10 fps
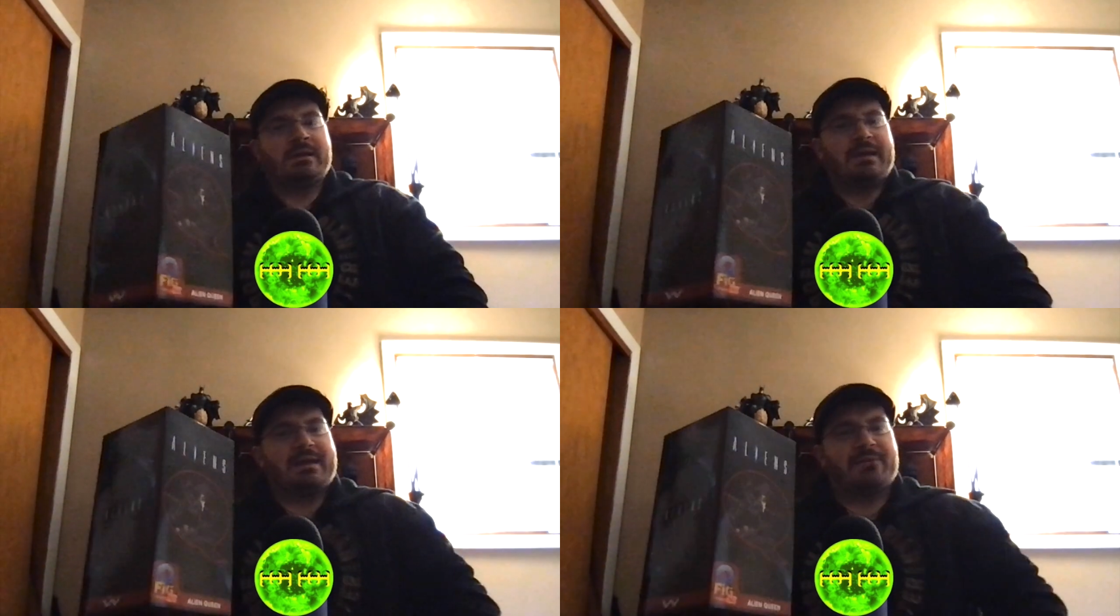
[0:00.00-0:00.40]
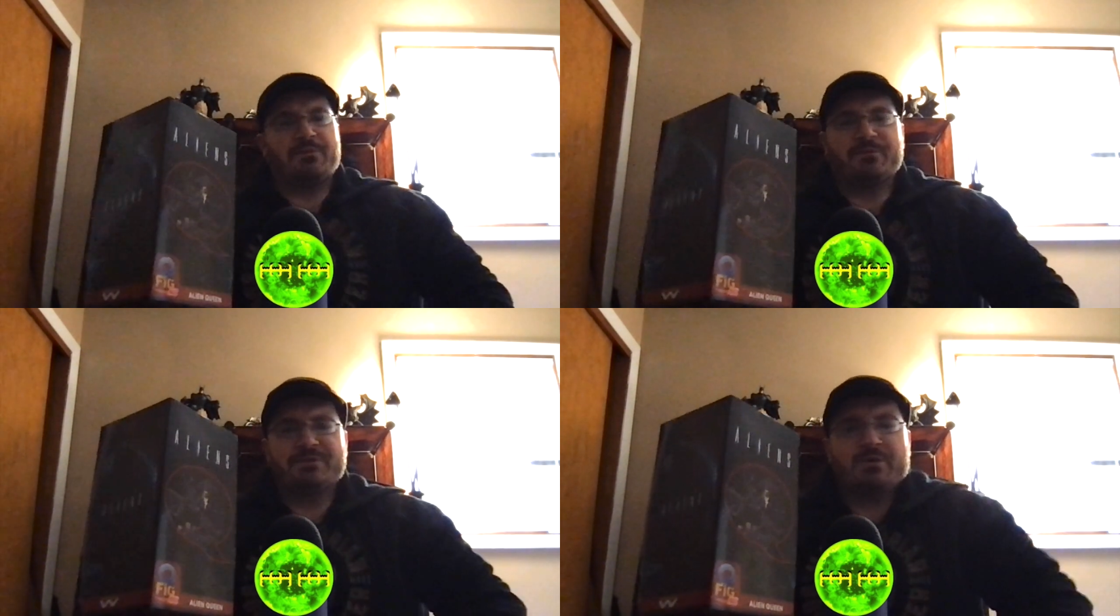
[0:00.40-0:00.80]
And if
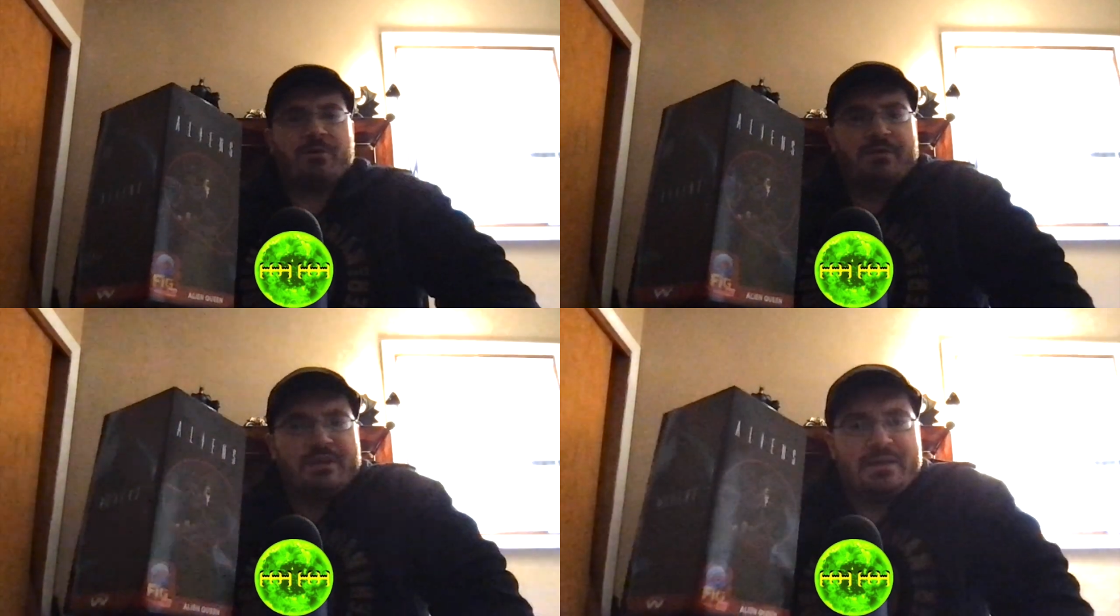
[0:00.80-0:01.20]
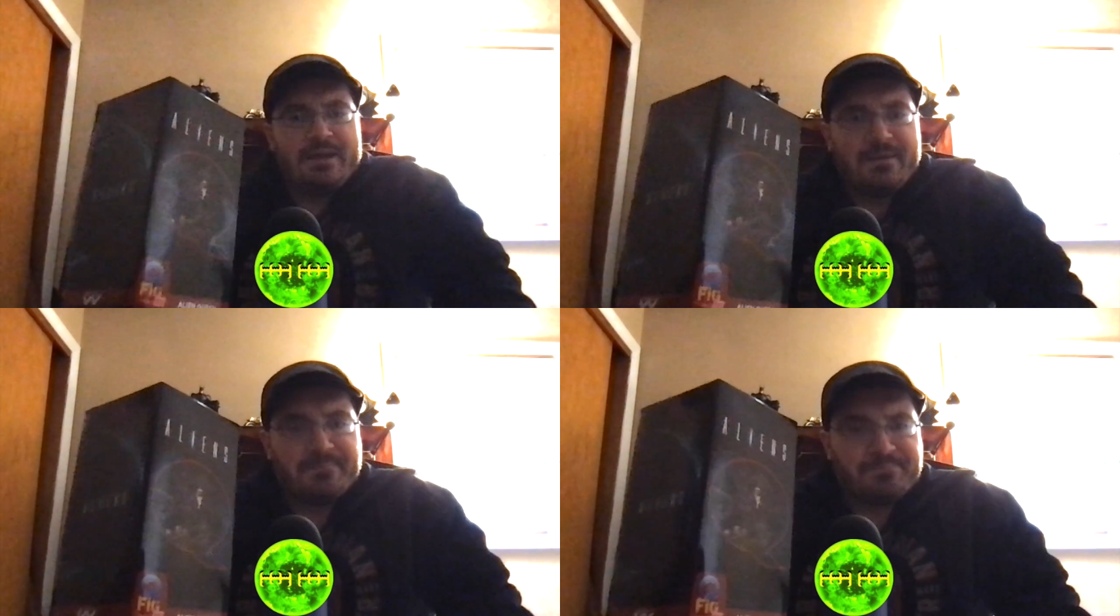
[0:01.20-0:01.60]
you saw the
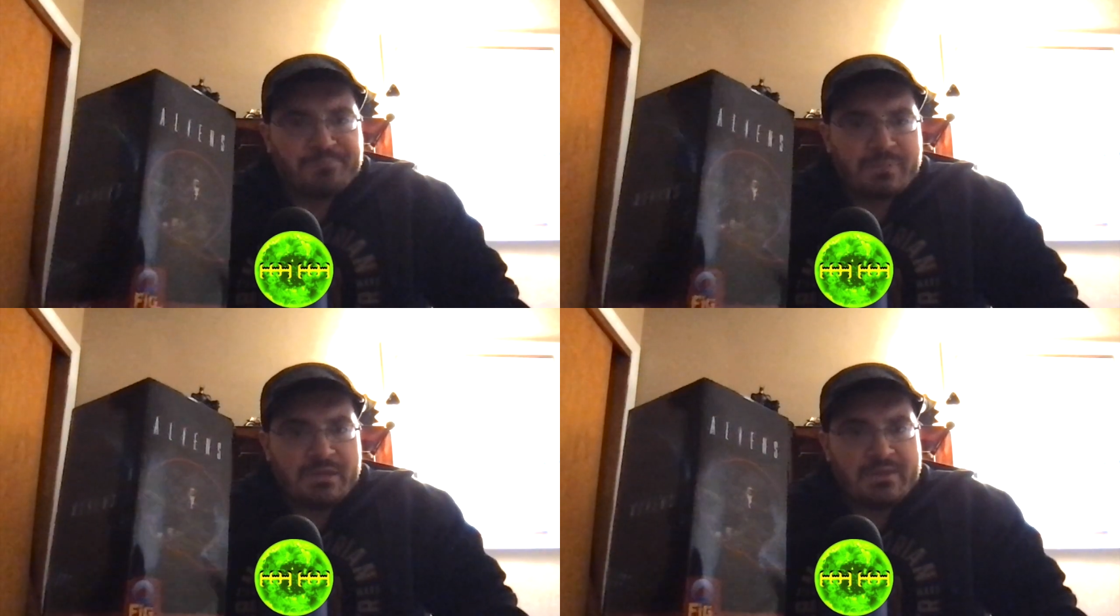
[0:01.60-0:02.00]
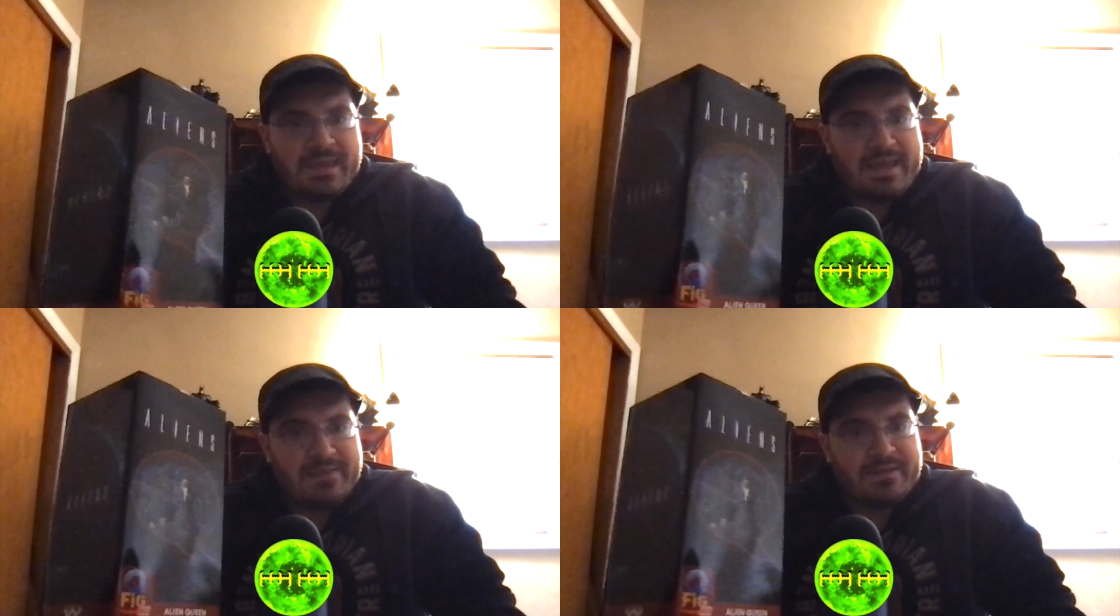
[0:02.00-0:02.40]

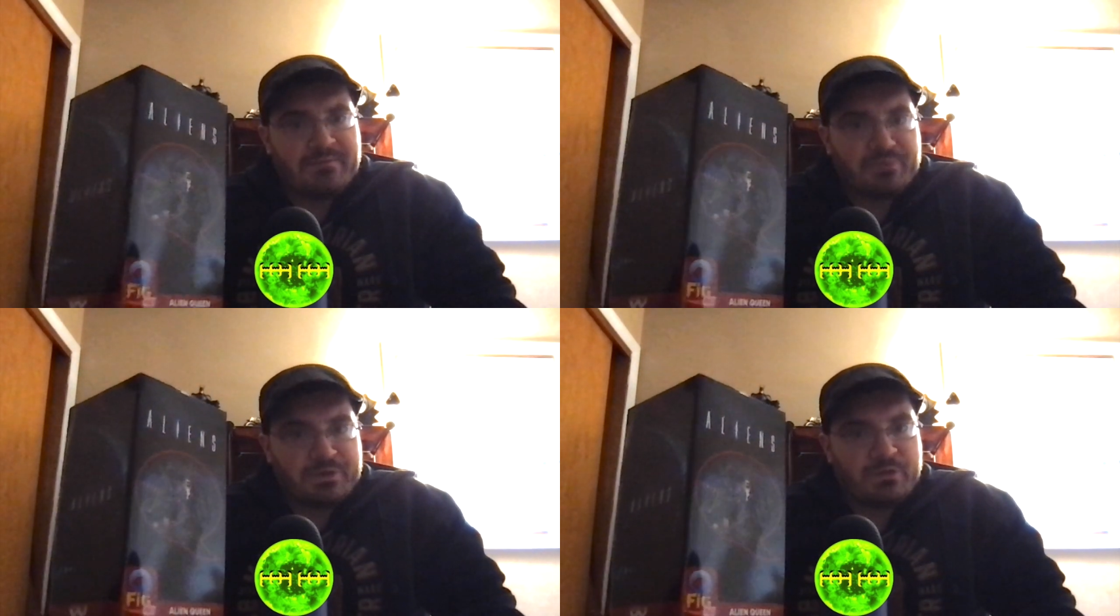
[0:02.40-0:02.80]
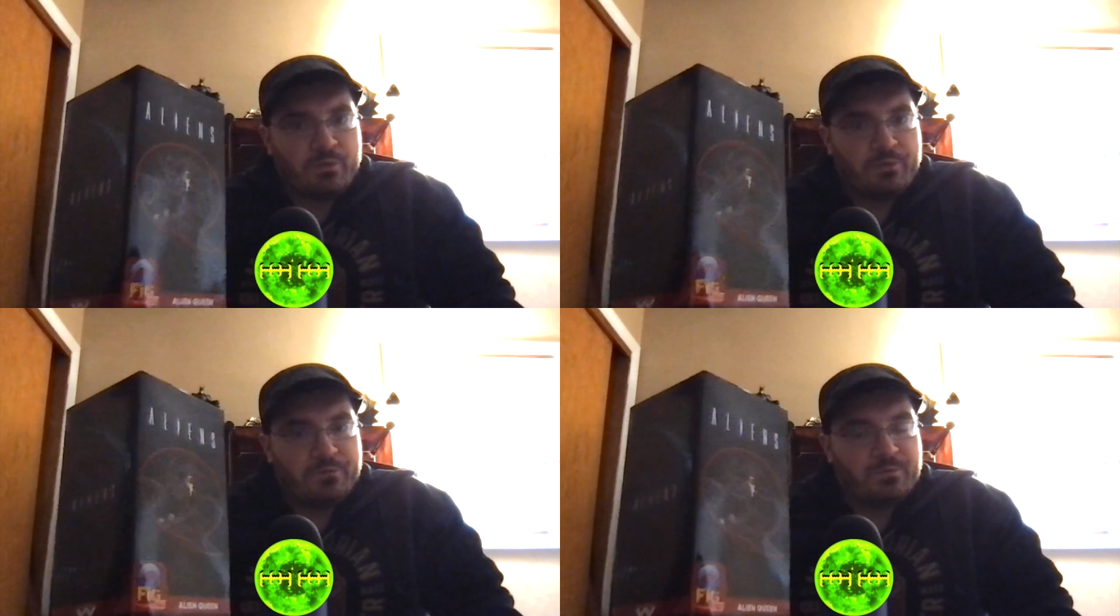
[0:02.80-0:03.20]
Alien
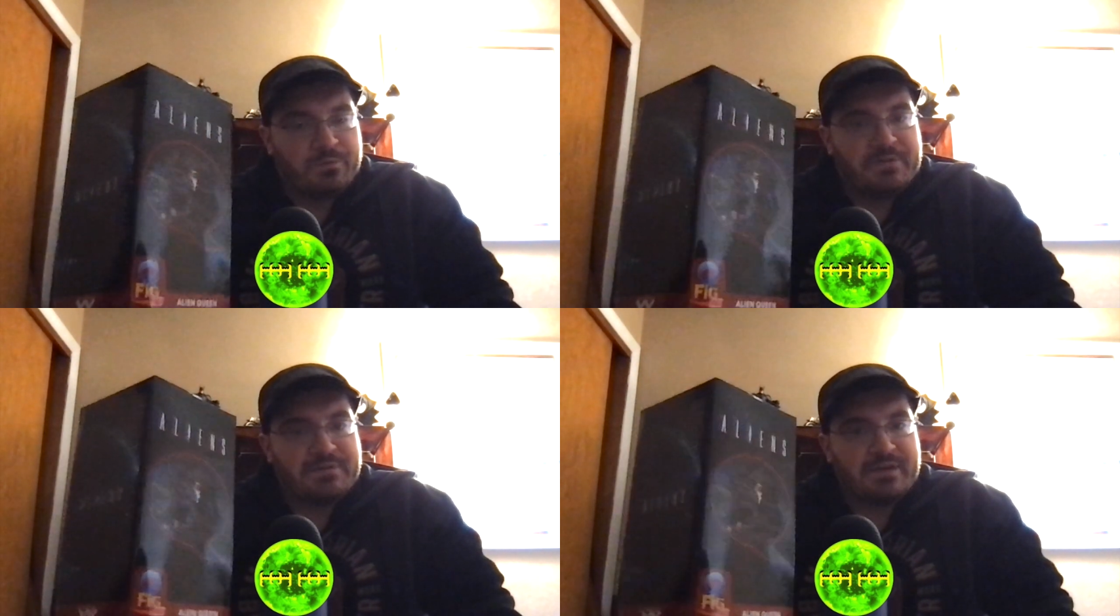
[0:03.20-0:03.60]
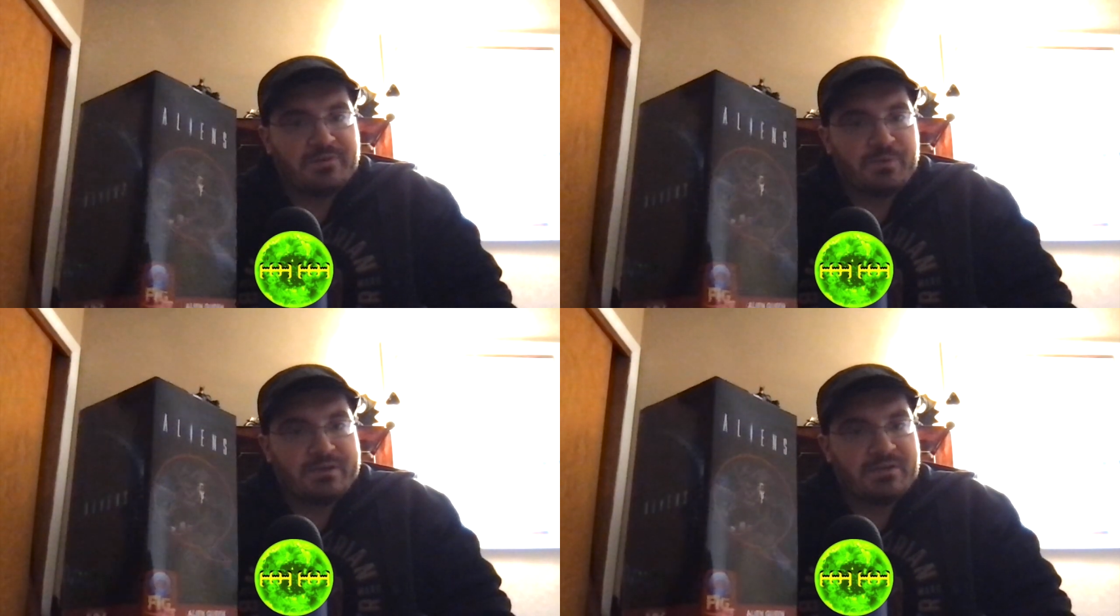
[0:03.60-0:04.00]
prequels, Ridley Scott
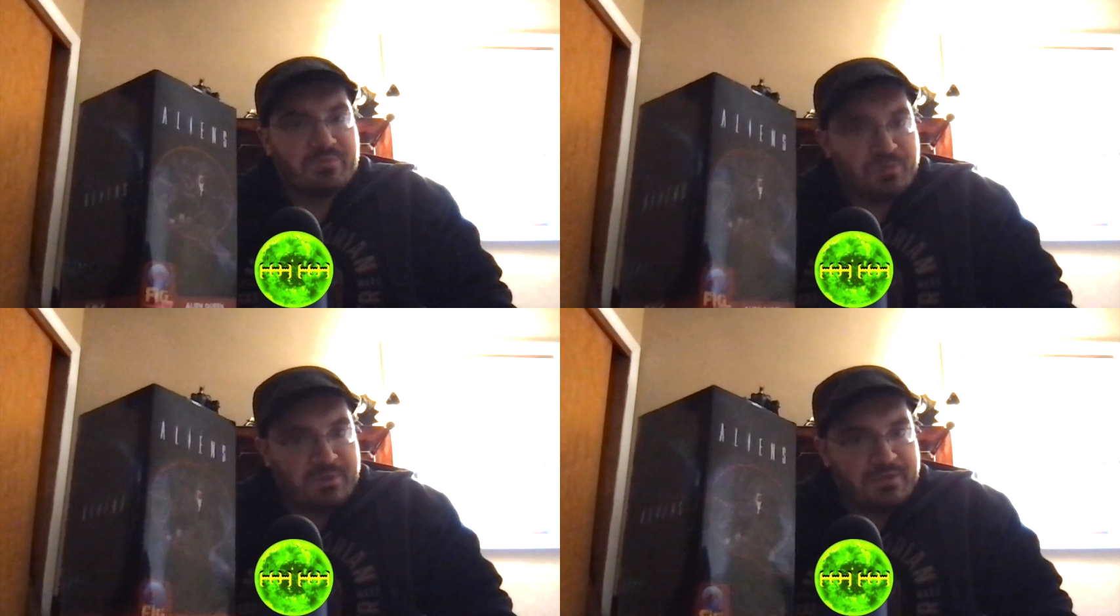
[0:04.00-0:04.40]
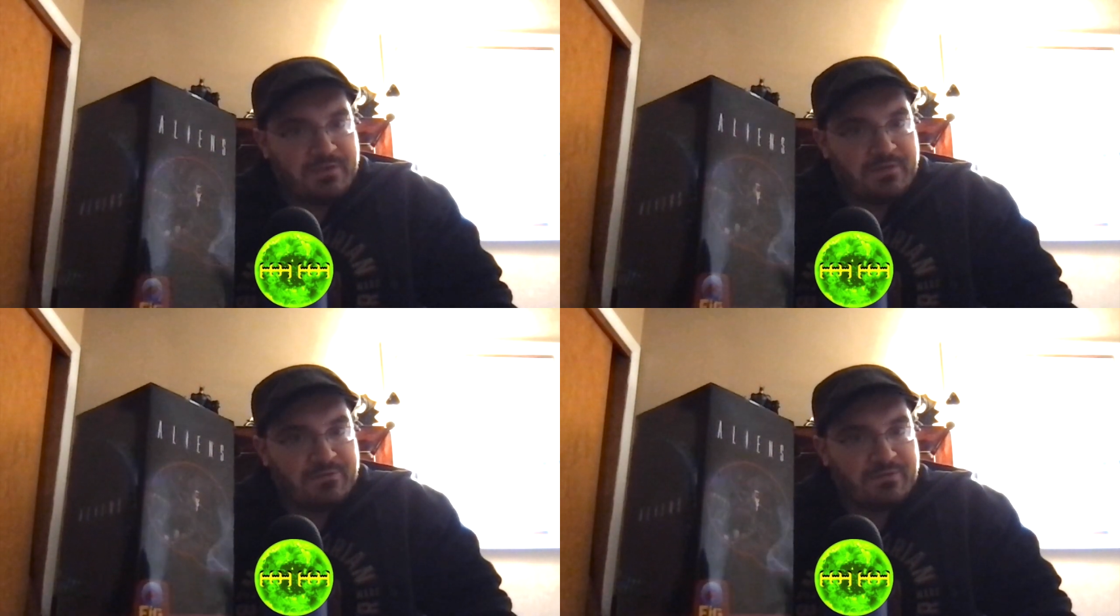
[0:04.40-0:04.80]
directed Prometheus